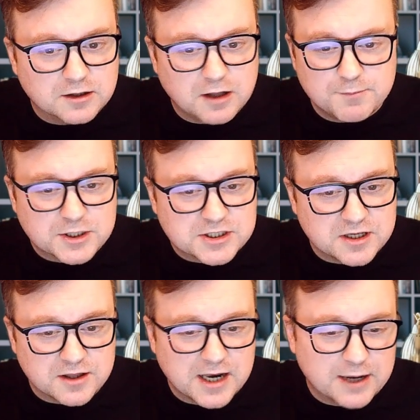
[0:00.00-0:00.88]
I must say,
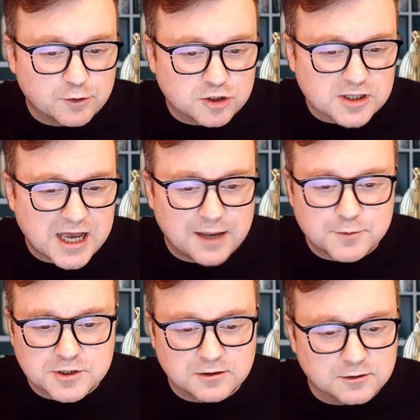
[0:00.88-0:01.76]
the language is
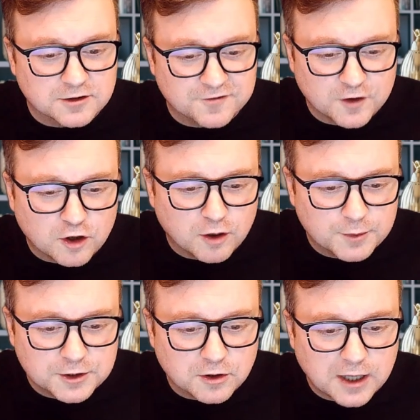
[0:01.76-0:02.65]
absolutely
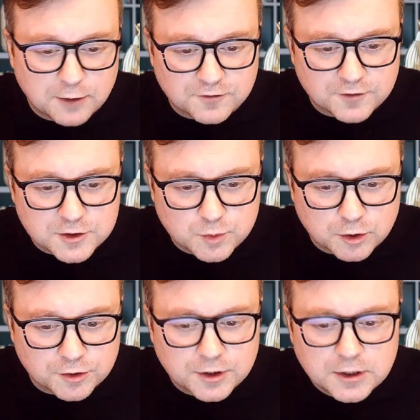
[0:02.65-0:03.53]
phenomenal, out of this
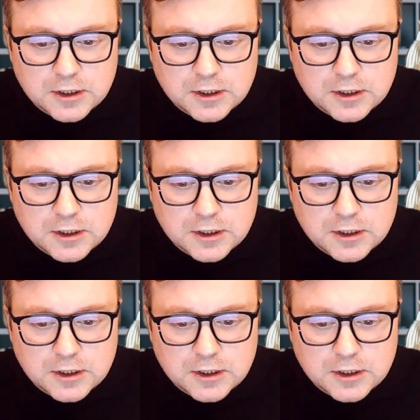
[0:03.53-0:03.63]
world.